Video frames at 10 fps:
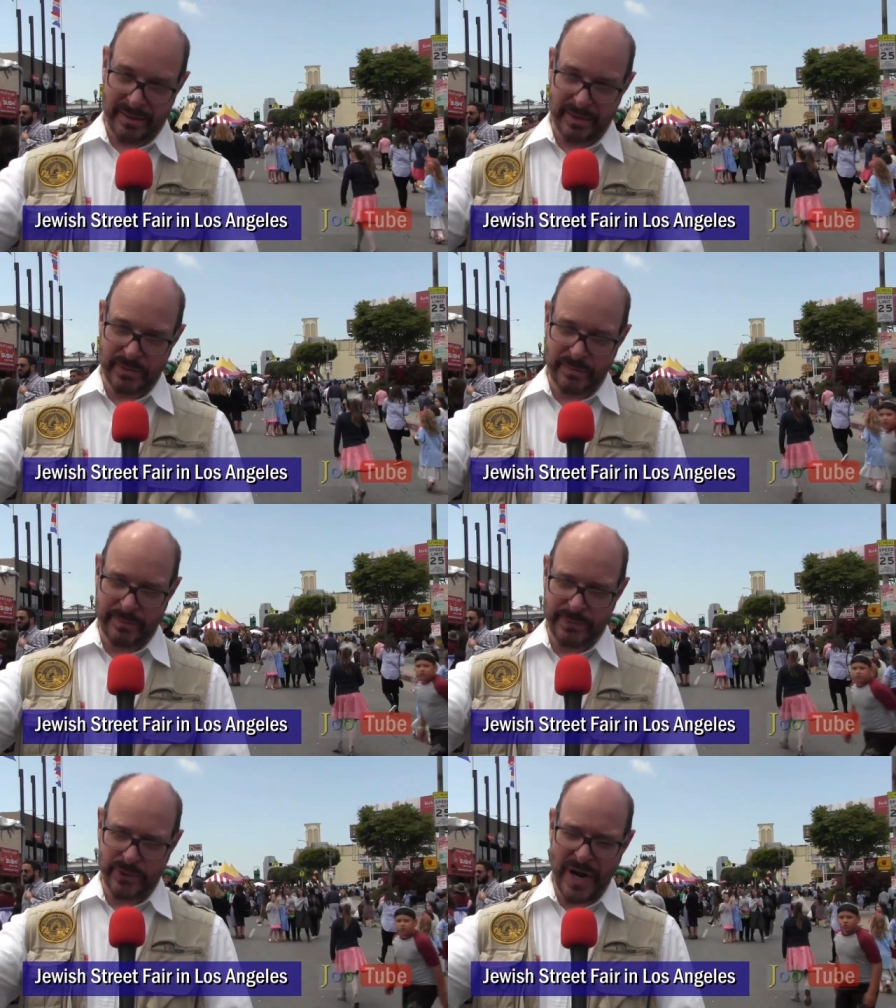the
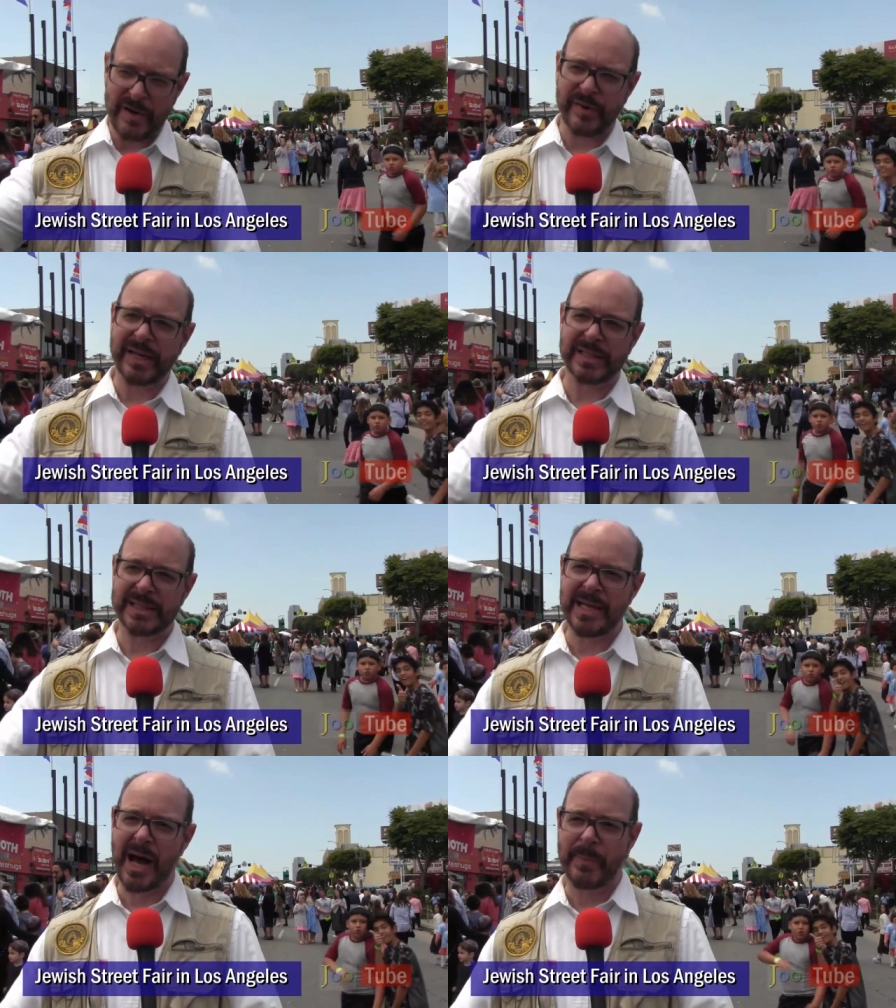traffic has
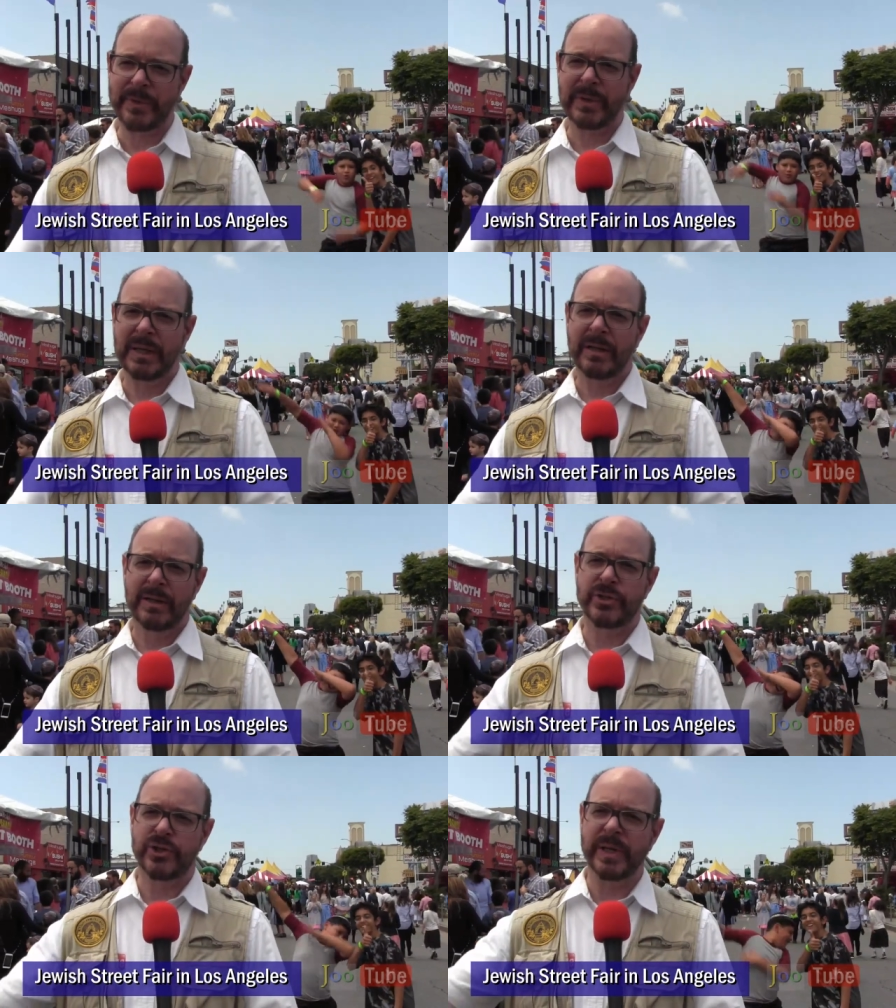stopped.
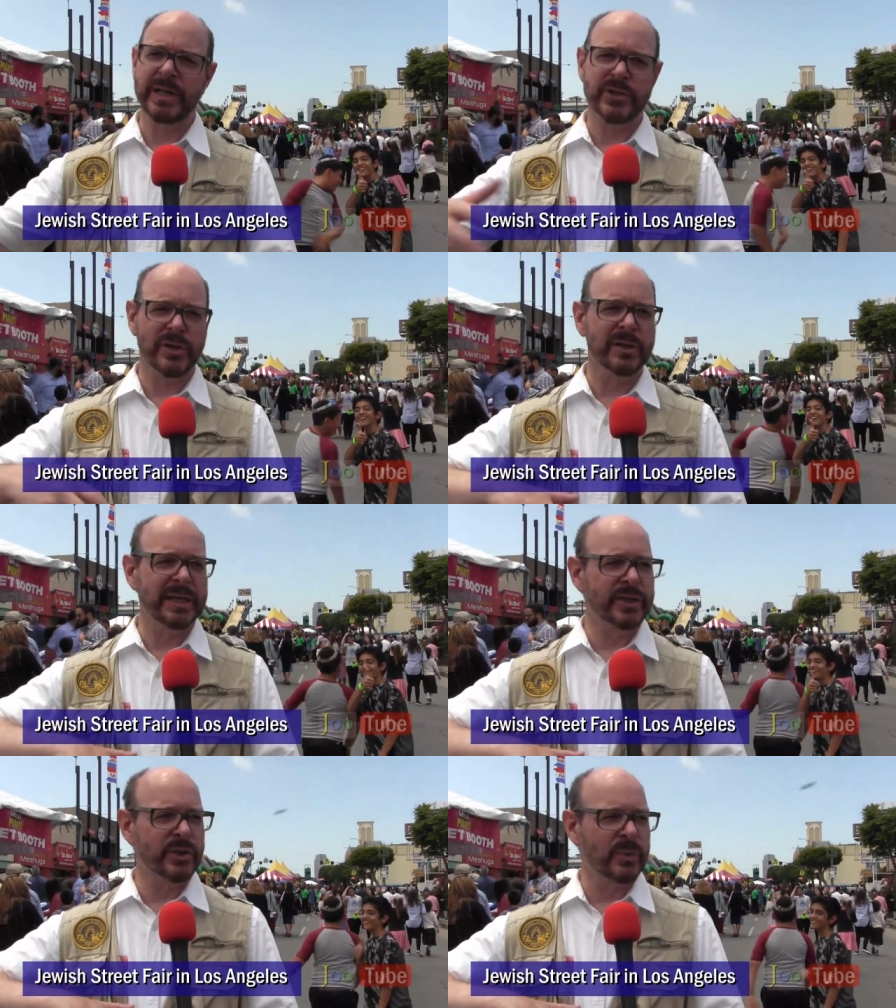The street has
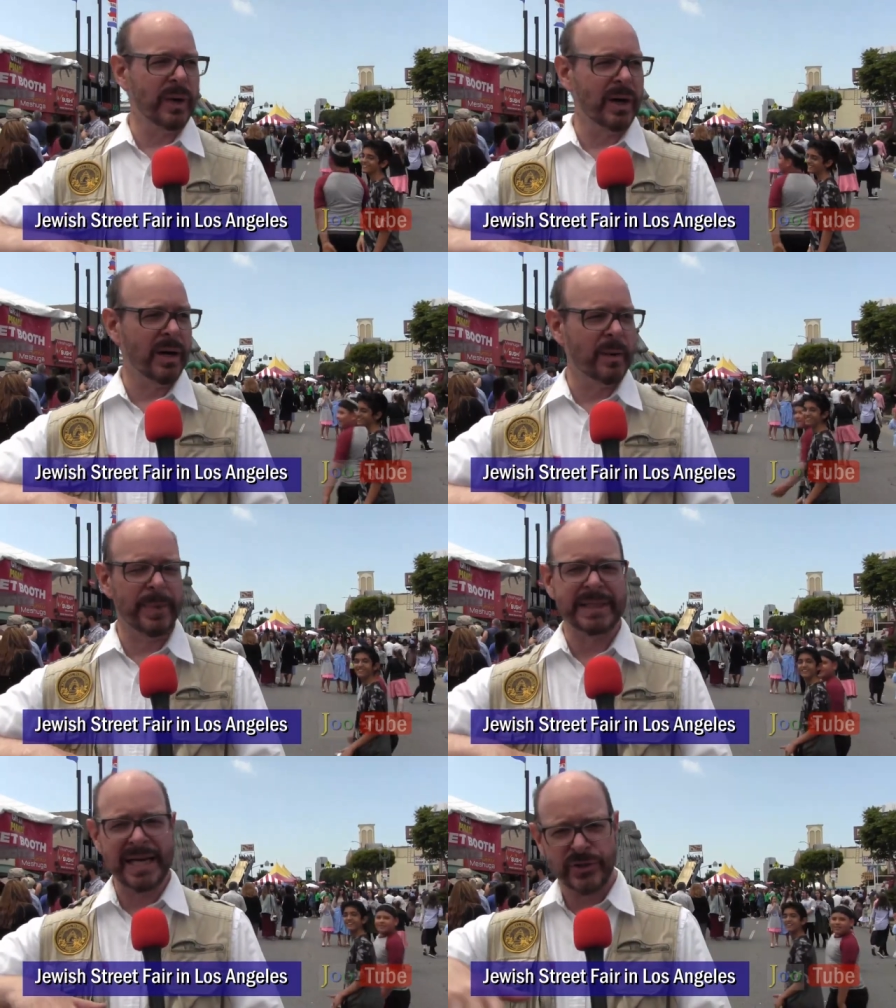turned into a
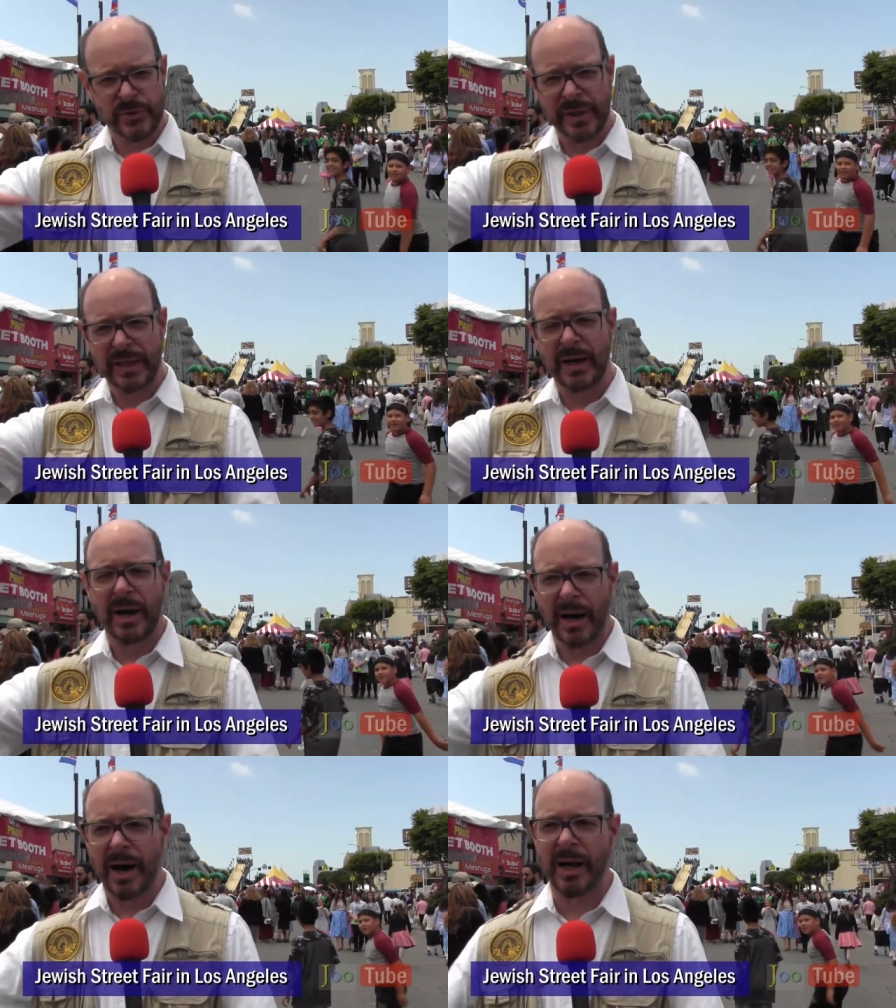pedestrian
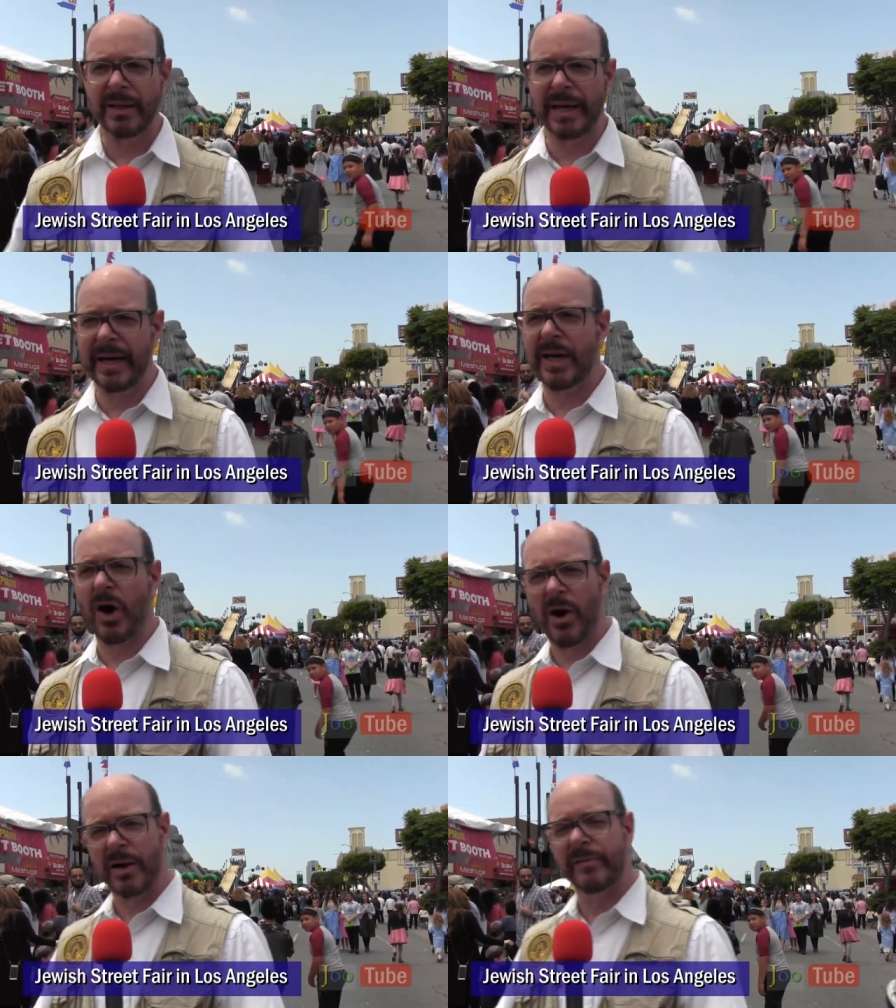holiday
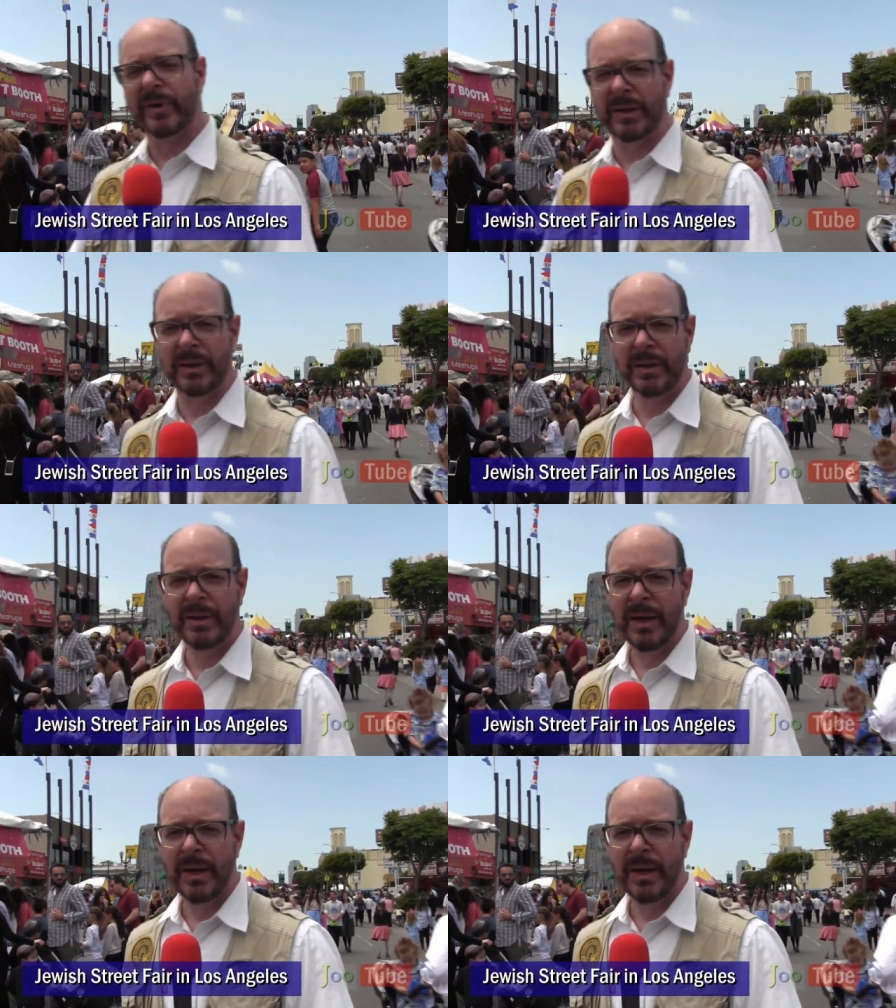carnival.